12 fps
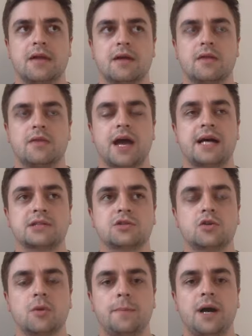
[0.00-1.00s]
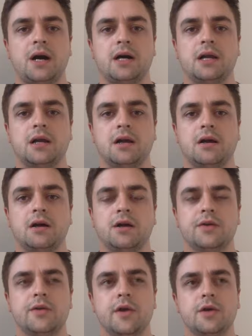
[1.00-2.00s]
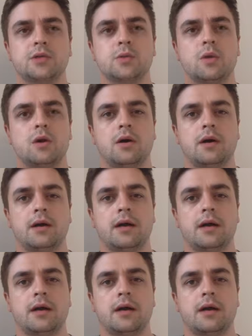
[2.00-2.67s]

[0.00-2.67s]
Haskell compiler knows what